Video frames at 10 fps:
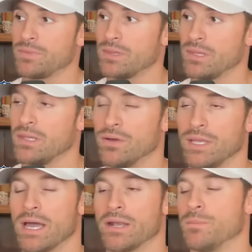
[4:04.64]
Mm-hmm. You know,
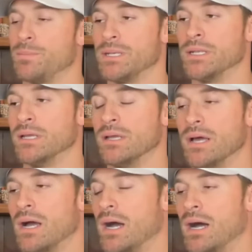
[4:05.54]
he got open.
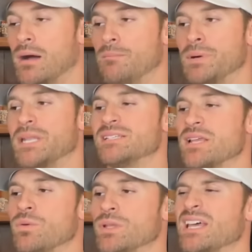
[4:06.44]
Um, but he's
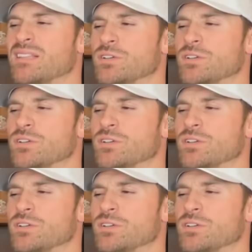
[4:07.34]
going to want that